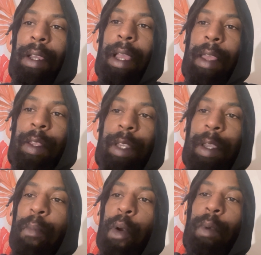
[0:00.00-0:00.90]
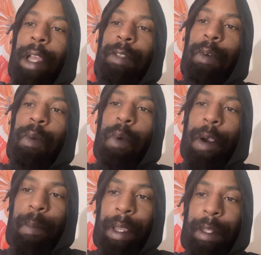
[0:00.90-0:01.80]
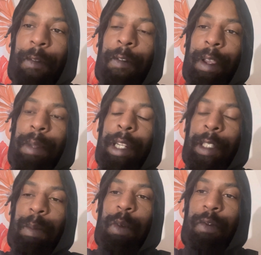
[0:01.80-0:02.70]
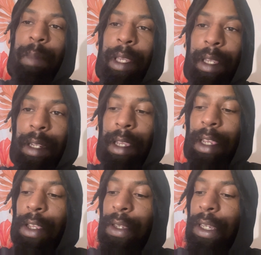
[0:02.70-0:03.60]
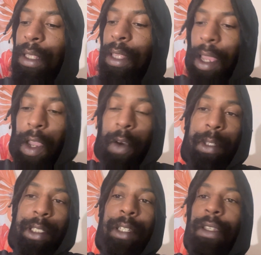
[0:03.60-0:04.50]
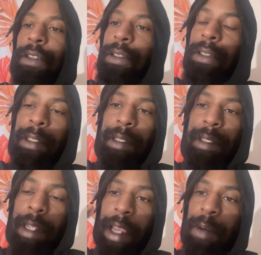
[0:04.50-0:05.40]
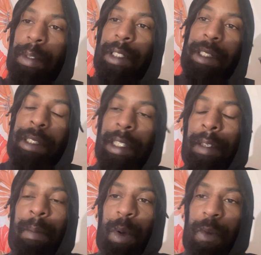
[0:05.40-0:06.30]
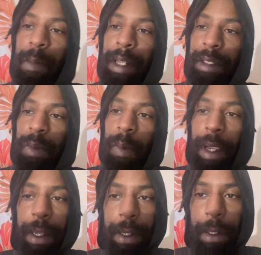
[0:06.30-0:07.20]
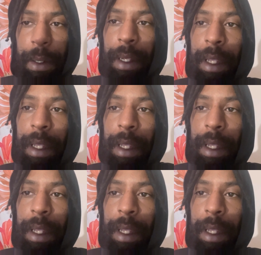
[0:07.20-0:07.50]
You get more rights for women, the feminist movement. You get the LGBT movement as well.